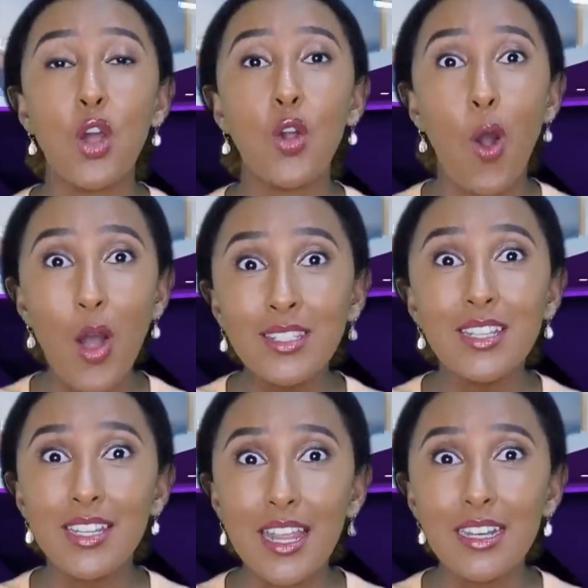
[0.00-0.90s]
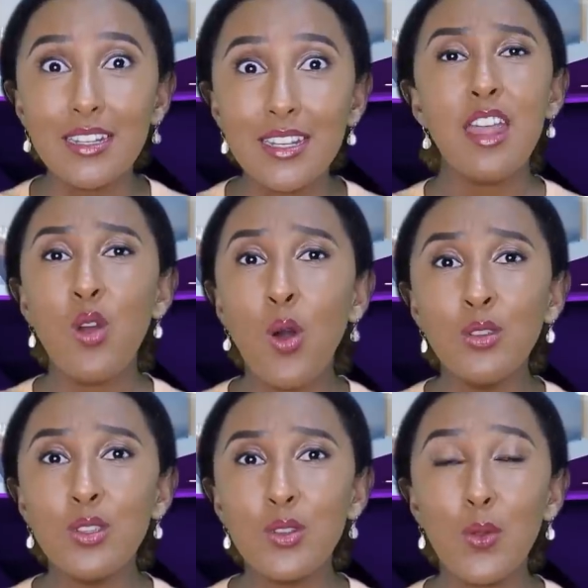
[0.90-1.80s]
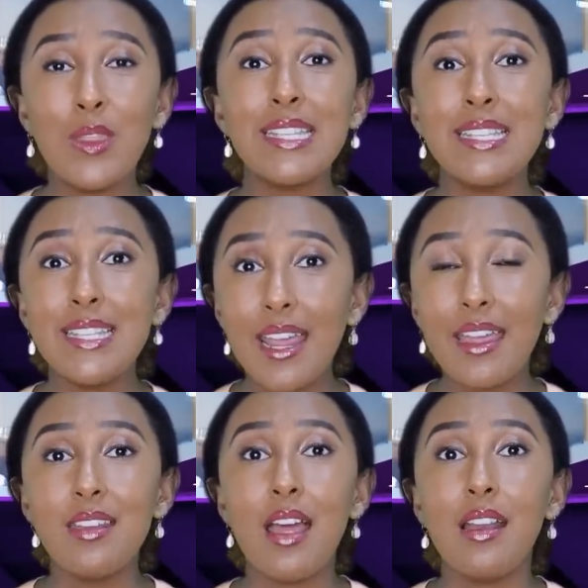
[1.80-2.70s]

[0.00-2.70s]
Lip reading: continent and also the second